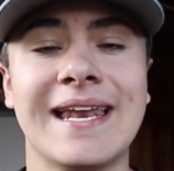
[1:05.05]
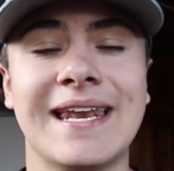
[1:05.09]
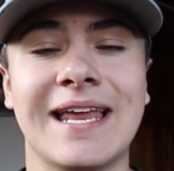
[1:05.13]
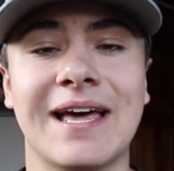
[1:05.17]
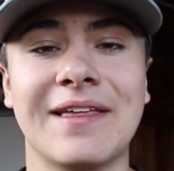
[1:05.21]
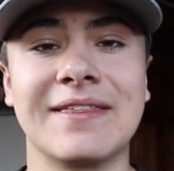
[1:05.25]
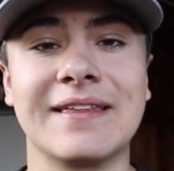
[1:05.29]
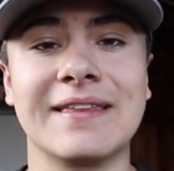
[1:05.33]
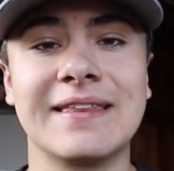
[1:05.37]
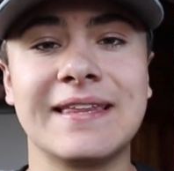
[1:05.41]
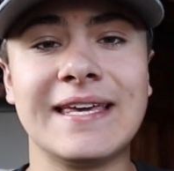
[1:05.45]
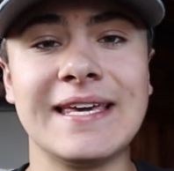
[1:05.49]

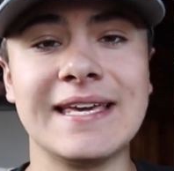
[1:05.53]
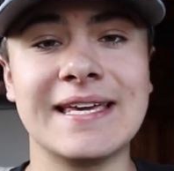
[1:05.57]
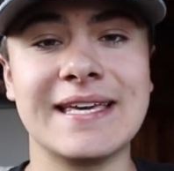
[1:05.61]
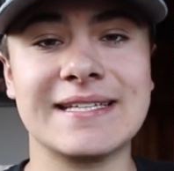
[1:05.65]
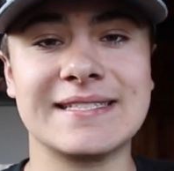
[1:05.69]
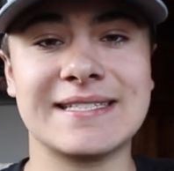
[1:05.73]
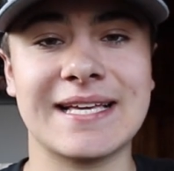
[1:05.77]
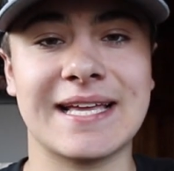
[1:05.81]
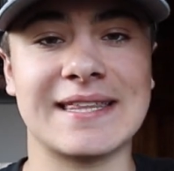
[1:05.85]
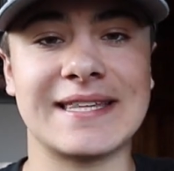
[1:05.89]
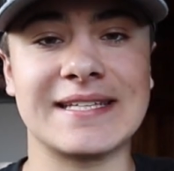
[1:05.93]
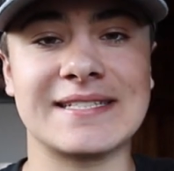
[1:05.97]
Now the link
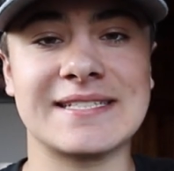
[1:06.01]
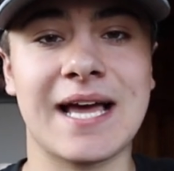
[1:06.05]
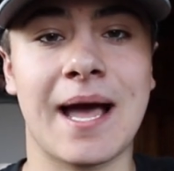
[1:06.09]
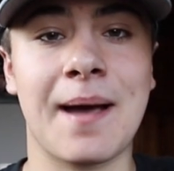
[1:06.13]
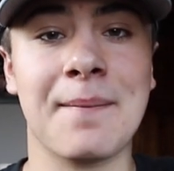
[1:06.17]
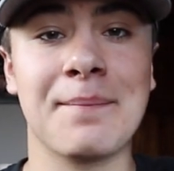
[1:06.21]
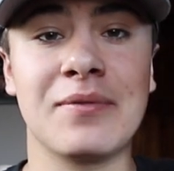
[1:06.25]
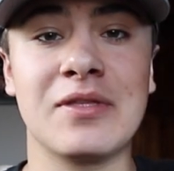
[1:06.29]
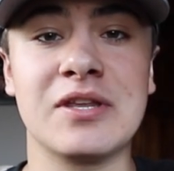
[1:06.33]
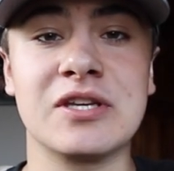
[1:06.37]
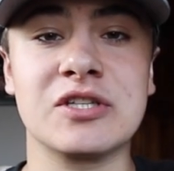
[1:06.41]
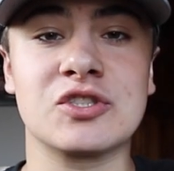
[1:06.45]
is at the
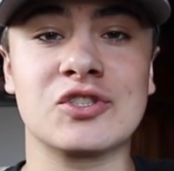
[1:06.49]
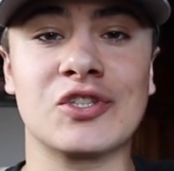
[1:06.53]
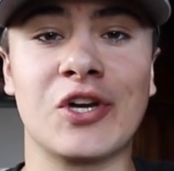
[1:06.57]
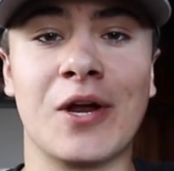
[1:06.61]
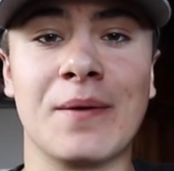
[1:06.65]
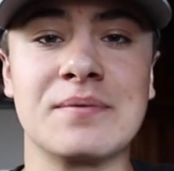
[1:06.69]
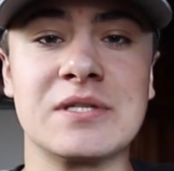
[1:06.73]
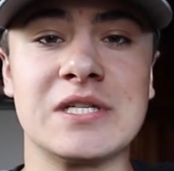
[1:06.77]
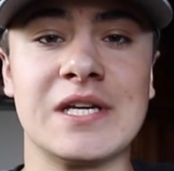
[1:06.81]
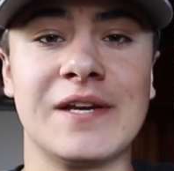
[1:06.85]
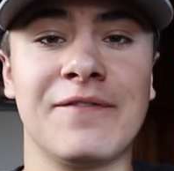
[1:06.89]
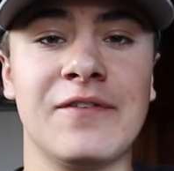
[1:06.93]
top of the
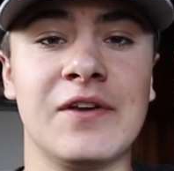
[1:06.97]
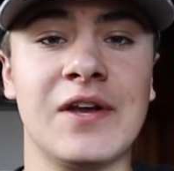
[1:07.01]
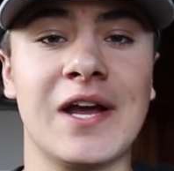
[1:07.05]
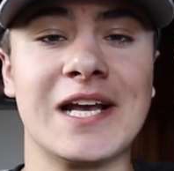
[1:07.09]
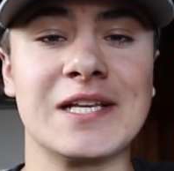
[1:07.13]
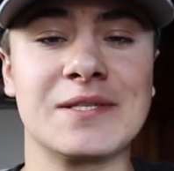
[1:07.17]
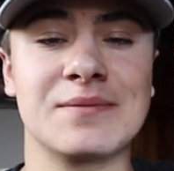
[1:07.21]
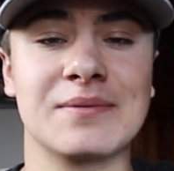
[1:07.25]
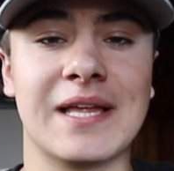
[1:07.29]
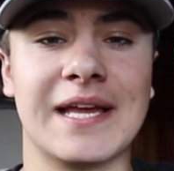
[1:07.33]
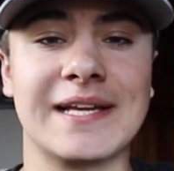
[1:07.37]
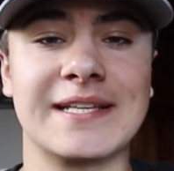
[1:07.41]
description if you
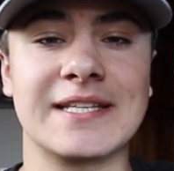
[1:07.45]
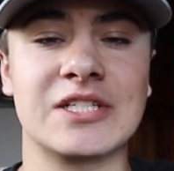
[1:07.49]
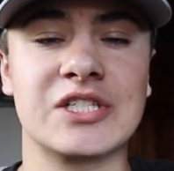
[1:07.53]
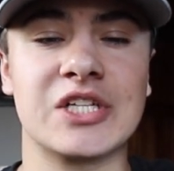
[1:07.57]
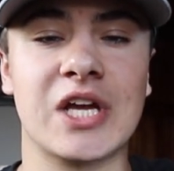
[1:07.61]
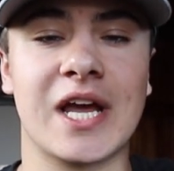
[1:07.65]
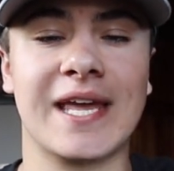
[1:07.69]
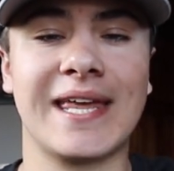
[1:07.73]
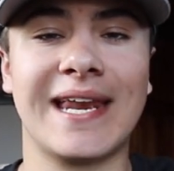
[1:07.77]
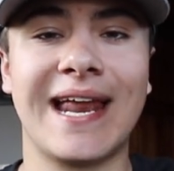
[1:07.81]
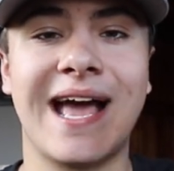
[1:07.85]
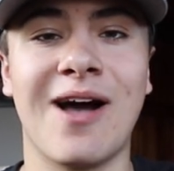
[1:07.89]
guys would like to
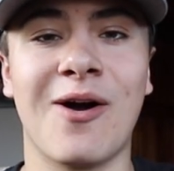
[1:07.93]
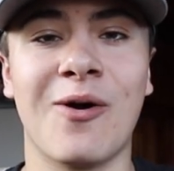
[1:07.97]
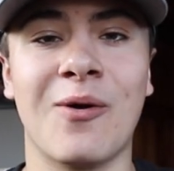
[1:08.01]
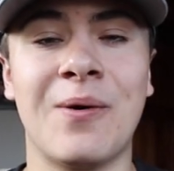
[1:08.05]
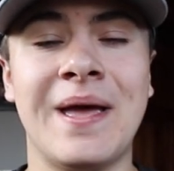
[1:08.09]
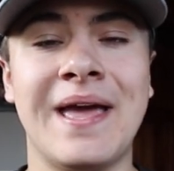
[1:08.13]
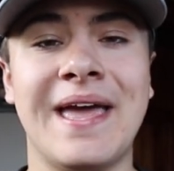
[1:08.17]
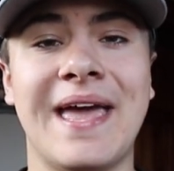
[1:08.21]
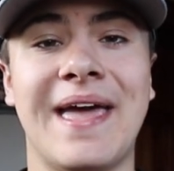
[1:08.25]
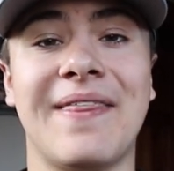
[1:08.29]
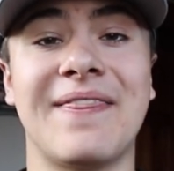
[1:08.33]
check it out.